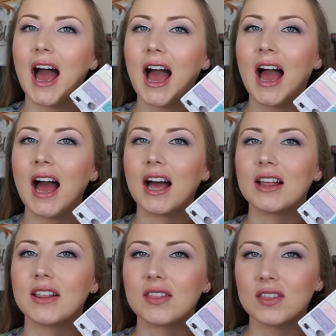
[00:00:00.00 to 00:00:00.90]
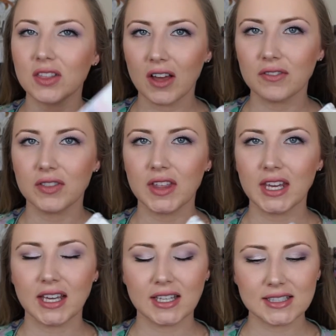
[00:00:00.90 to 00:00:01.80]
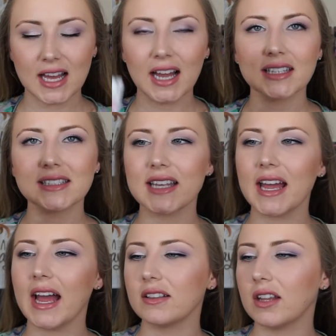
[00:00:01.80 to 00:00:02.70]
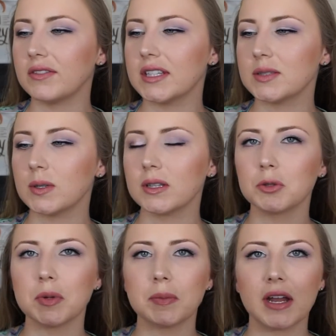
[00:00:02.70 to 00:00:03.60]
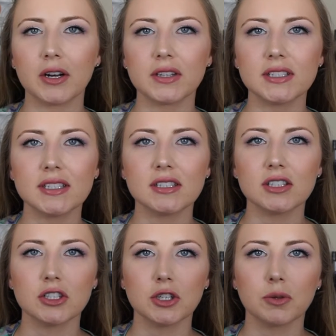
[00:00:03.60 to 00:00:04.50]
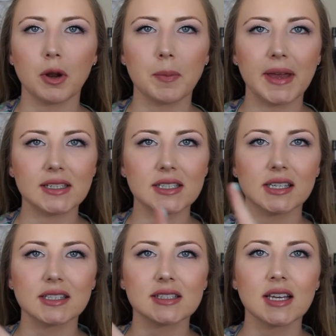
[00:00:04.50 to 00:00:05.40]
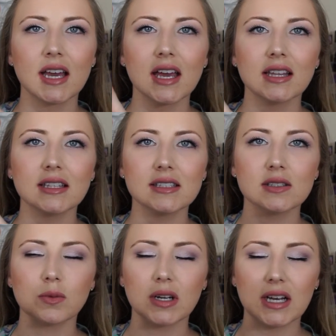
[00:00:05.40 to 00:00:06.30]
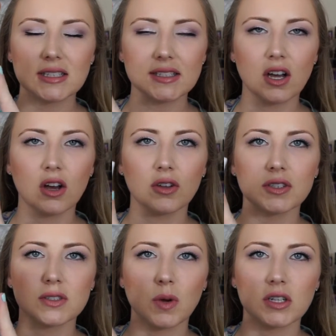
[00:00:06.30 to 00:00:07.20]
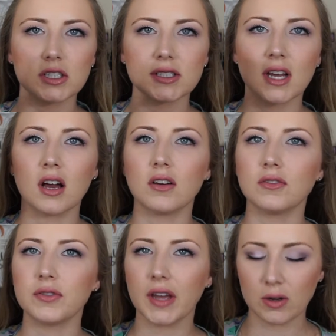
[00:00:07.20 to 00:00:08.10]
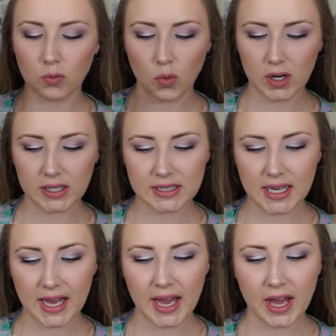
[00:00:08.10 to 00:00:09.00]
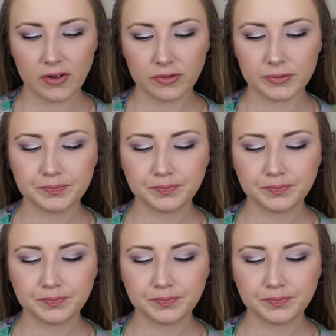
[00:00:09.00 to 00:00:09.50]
I love these. I can say I love this one a little bit better. This is the new Romantics. This is one I saw the swatches of and wanted to have.